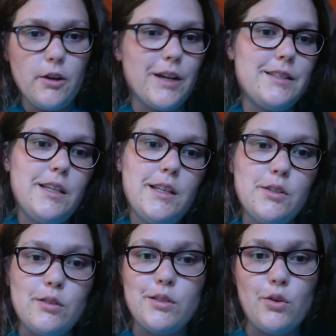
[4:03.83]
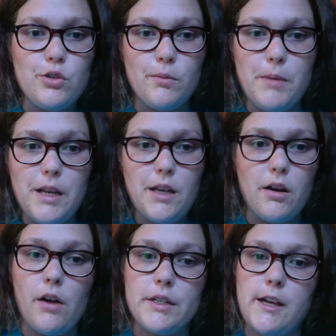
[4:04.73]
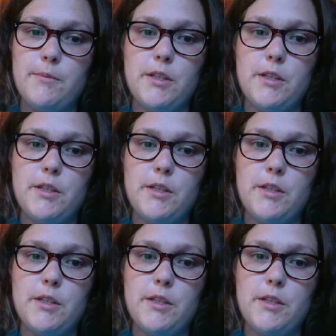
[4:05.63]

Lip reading: Or I see these on social media all the time.